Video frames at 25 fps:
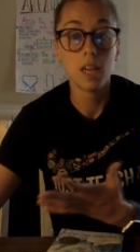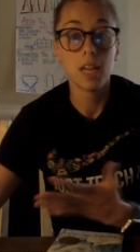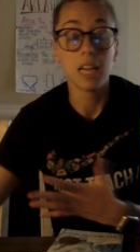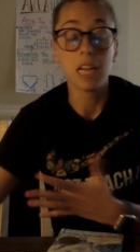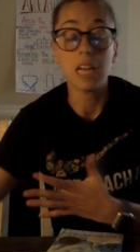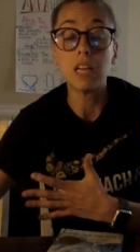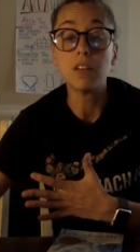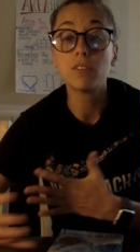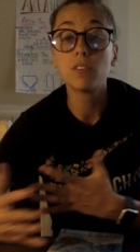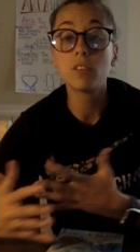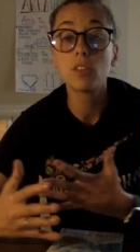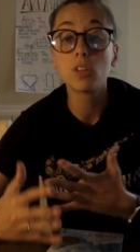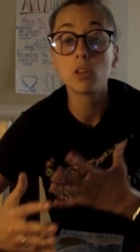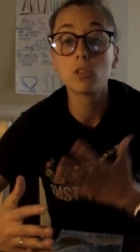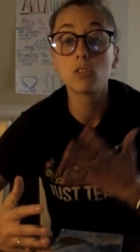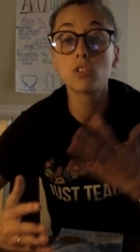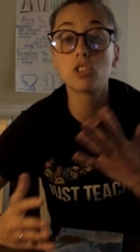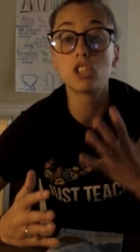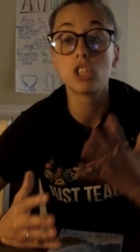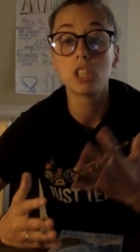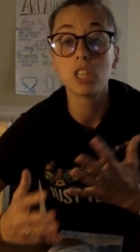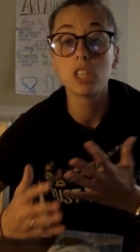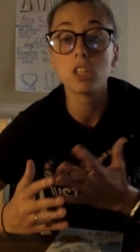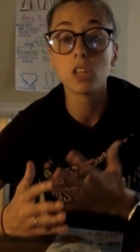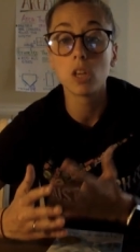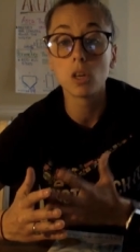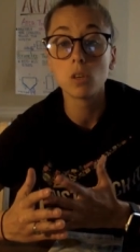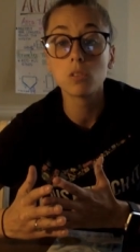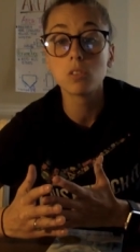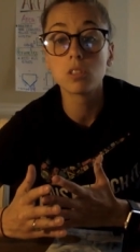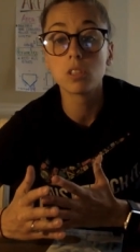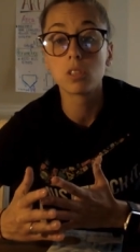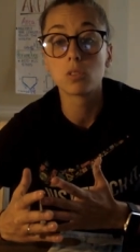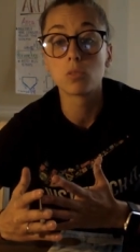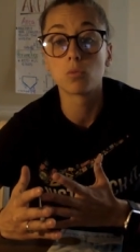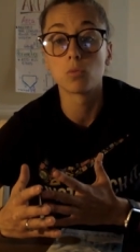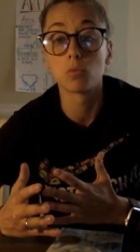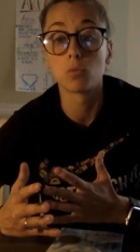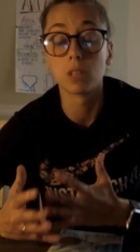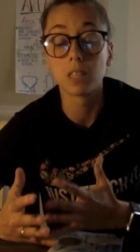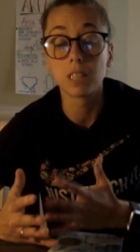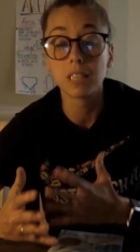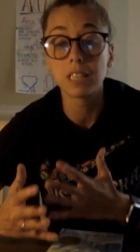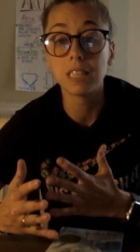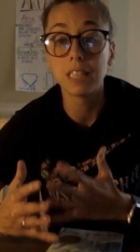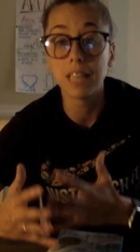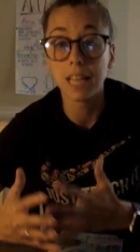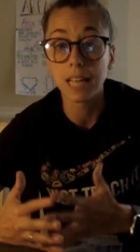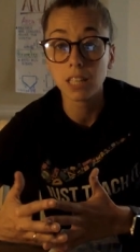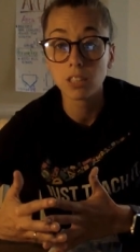even though she knows it's
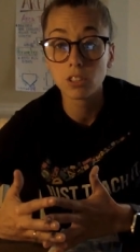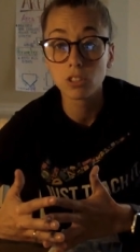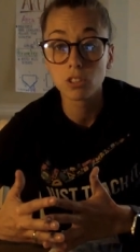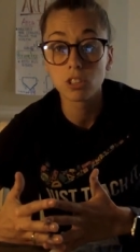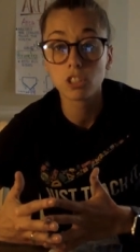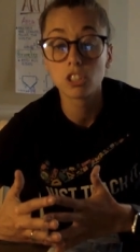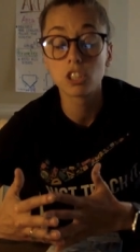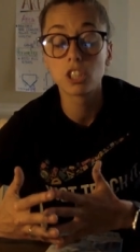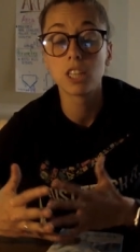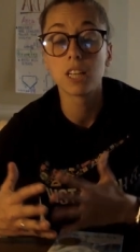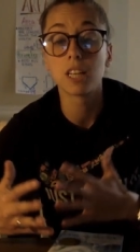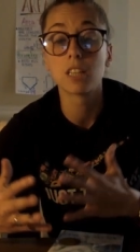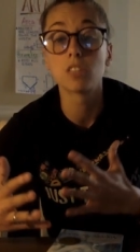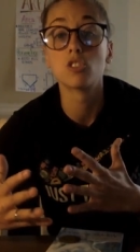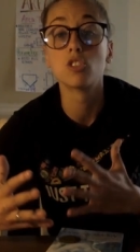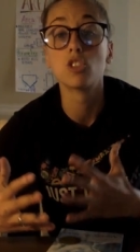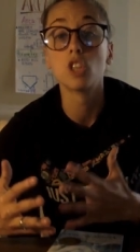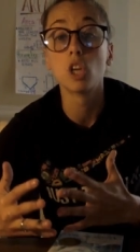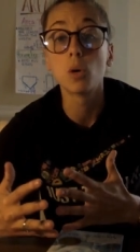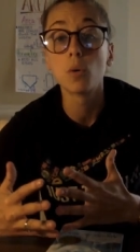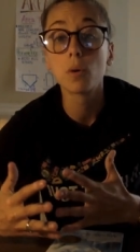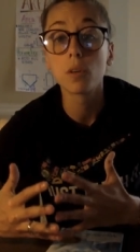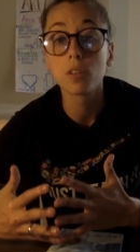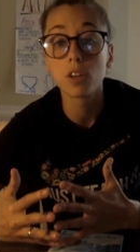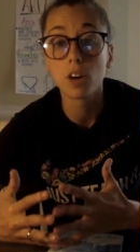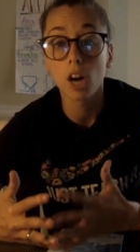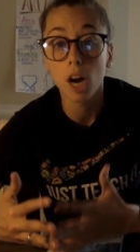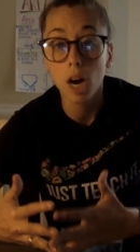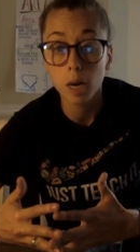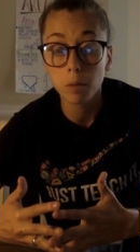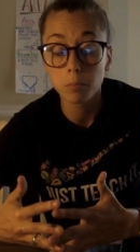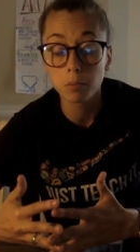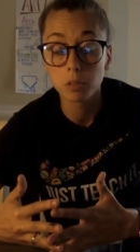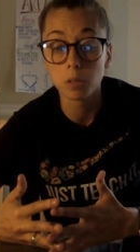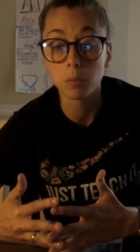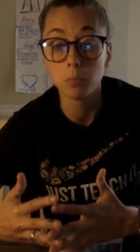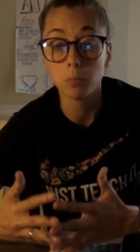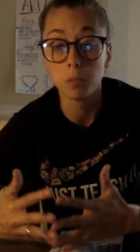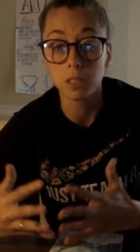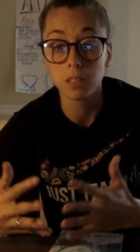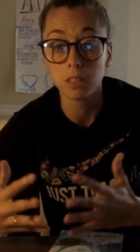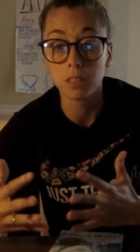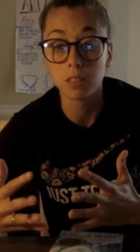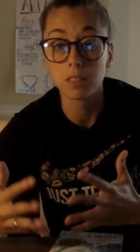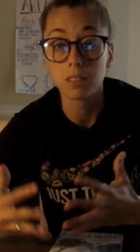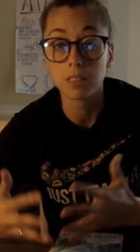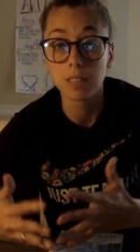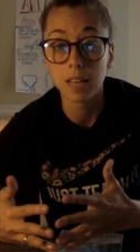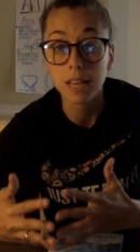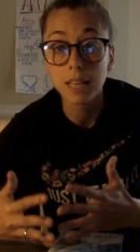really dangerous, she has no other option but to
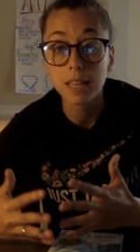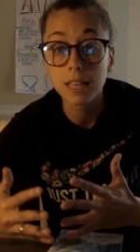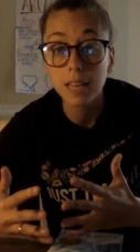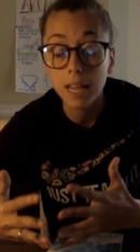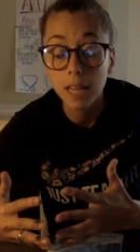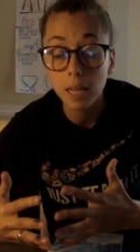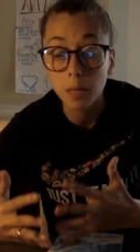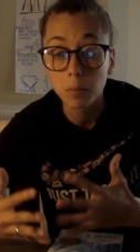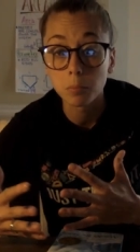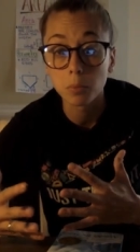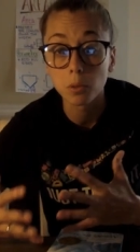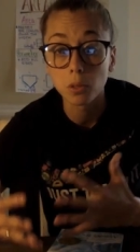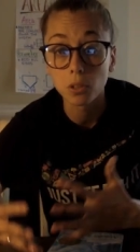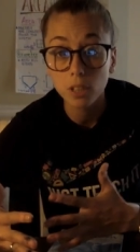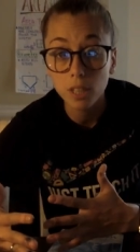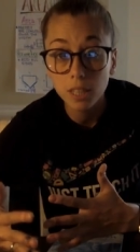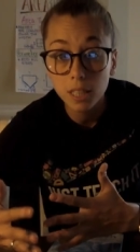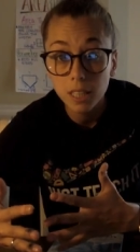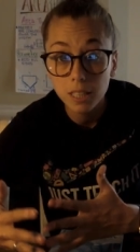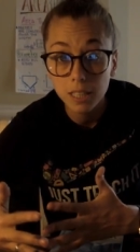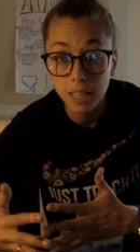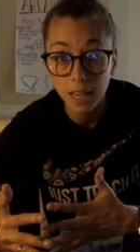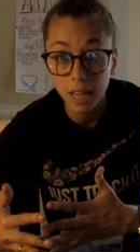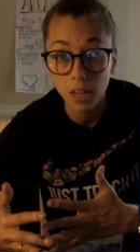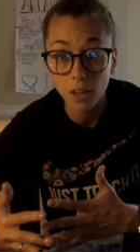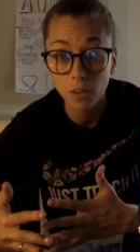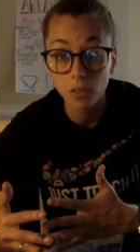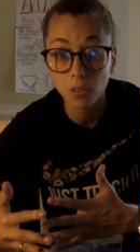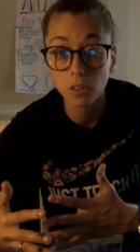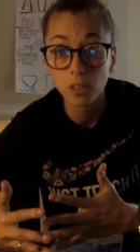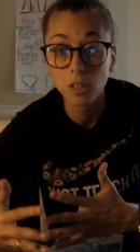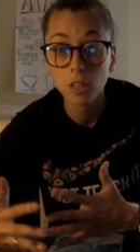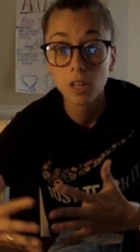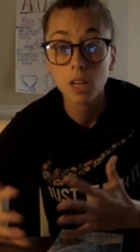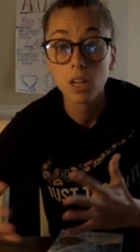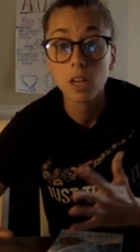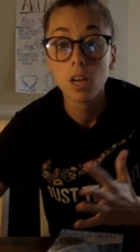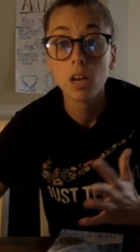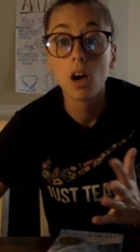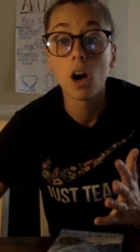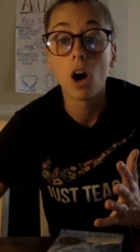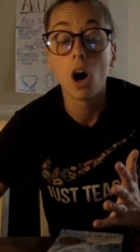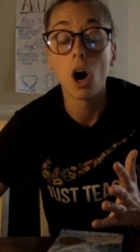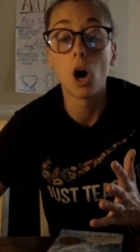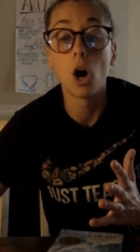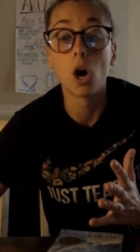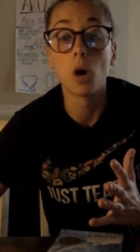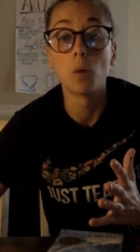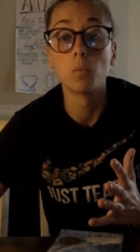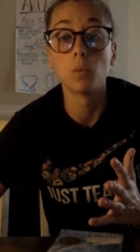send Anne Marie down
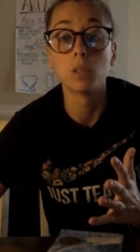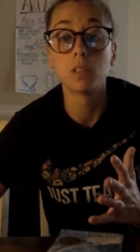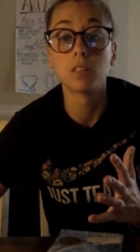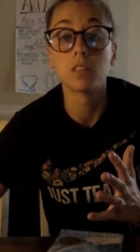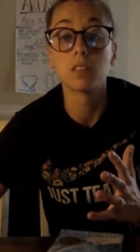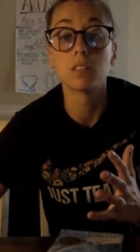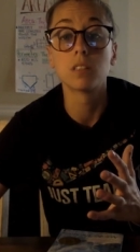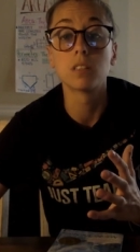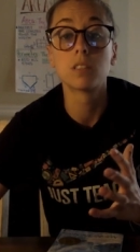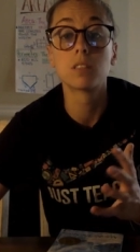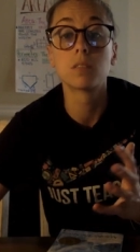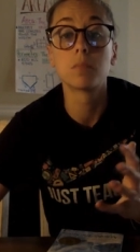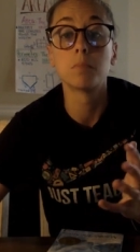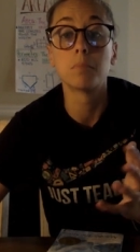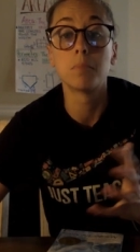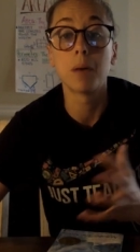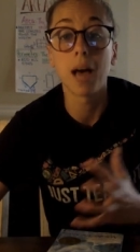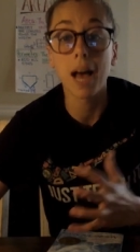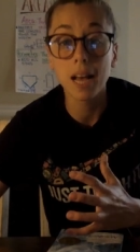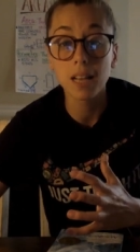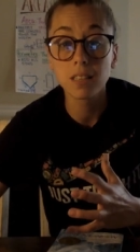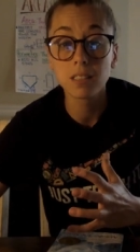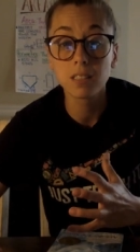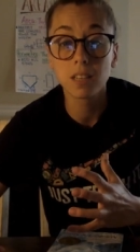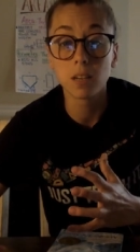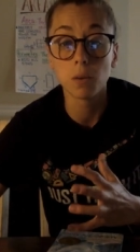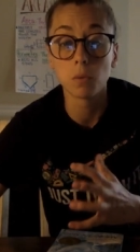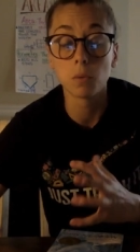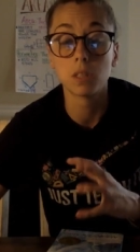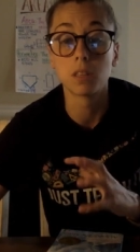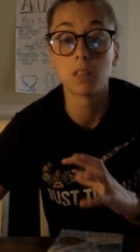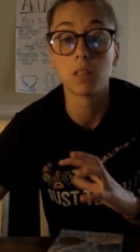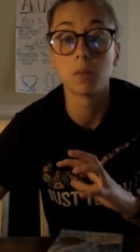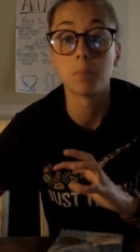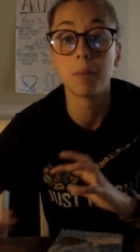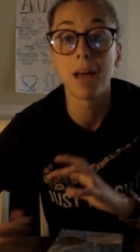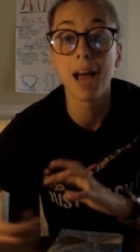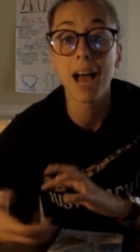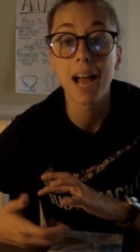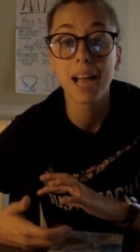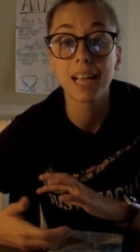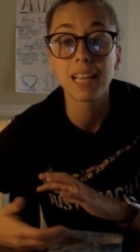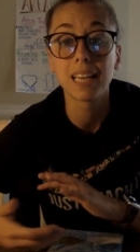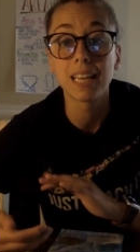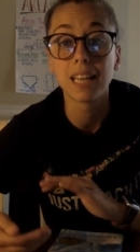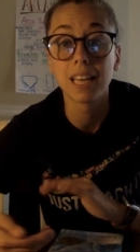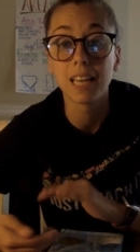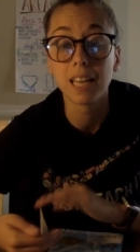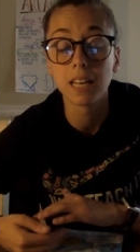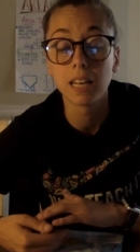um, with this basket with the
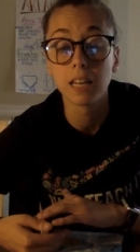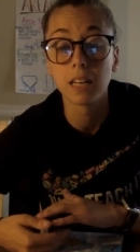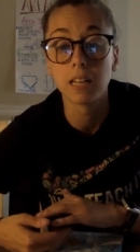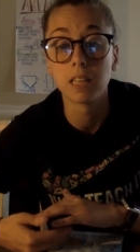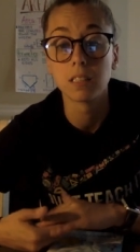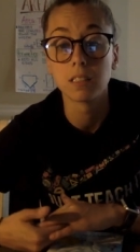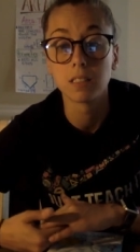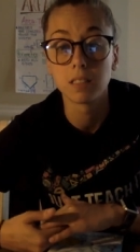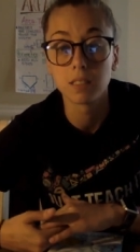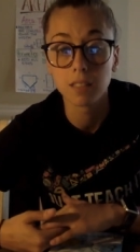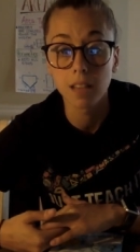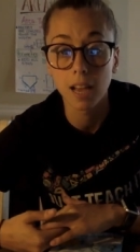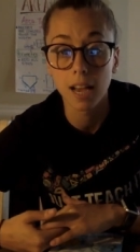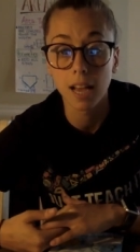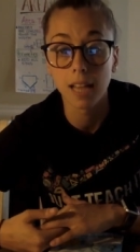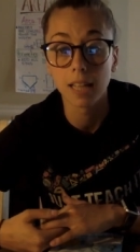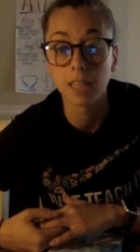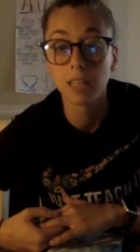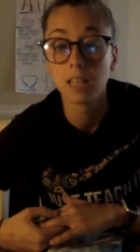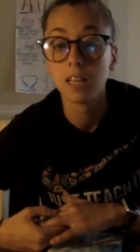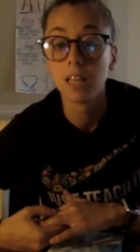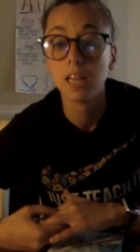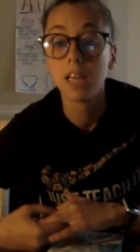packet hidden inside.